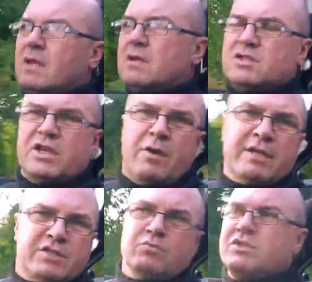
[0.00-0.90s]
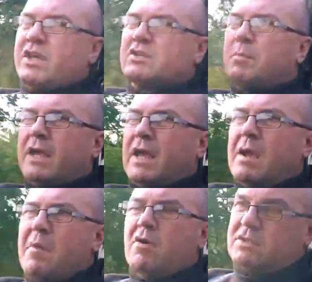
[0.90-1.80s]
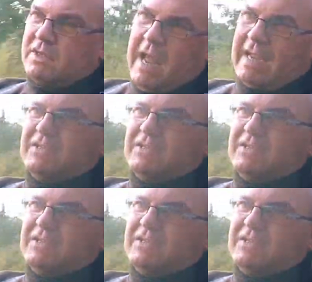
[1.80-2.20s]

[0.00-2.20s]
Sequential 6-speed gearbox, as